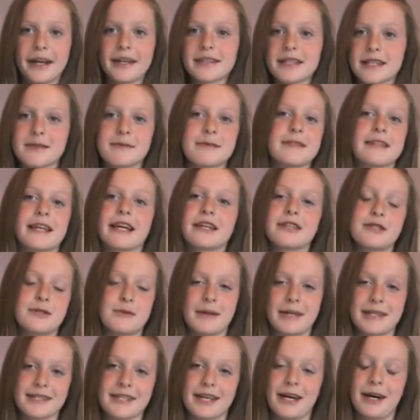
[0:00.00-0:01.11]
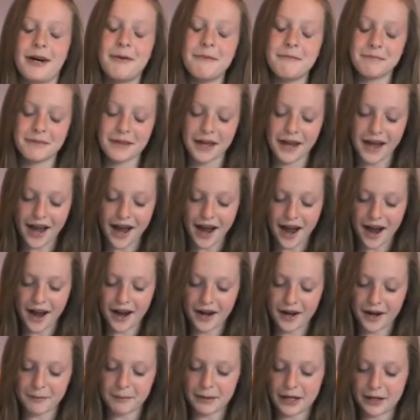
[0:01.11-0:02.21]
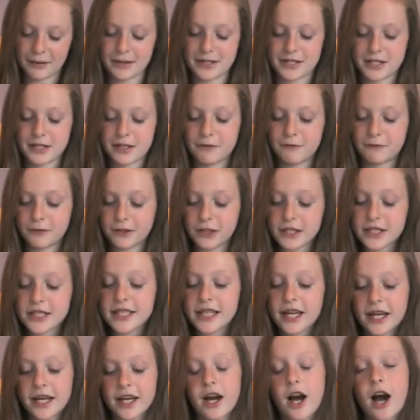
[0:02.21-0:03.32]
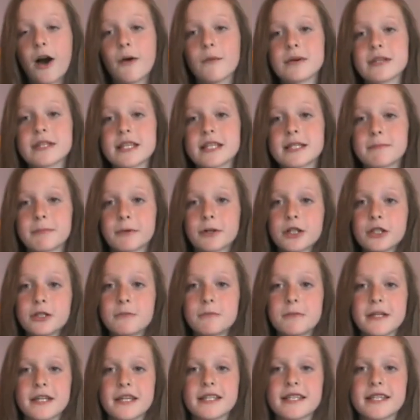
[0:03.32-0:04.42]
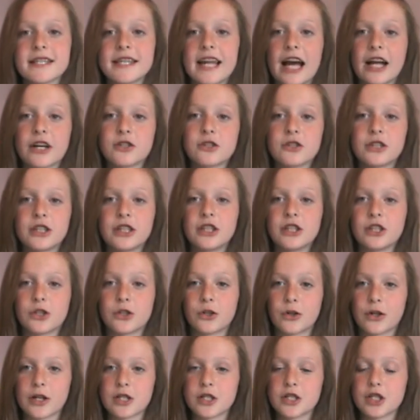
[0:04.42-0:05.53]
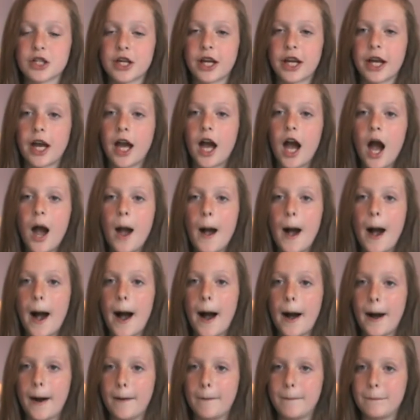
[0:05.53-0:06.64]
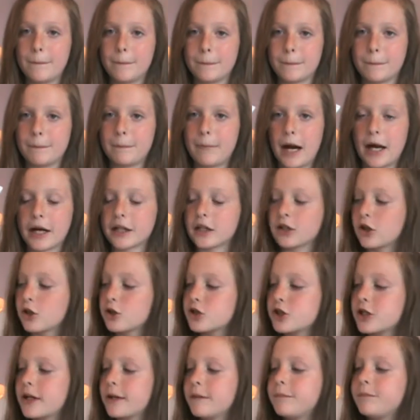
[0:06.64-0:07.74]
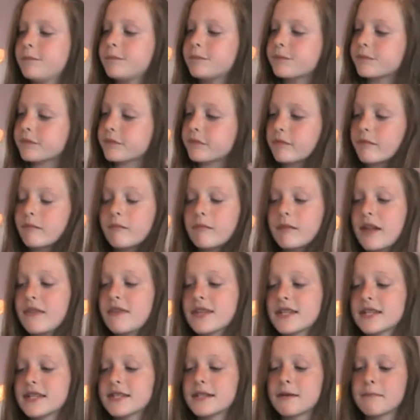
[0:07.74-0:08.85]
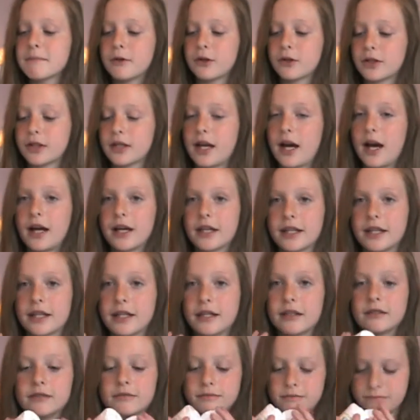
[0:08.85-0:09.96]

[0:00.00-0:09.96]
because this was like two weeks ago. Um, anyway, so the first thing I got was this Burt's Bees Naturally Nourishing um, Body Lotion. This is the Milk and Honey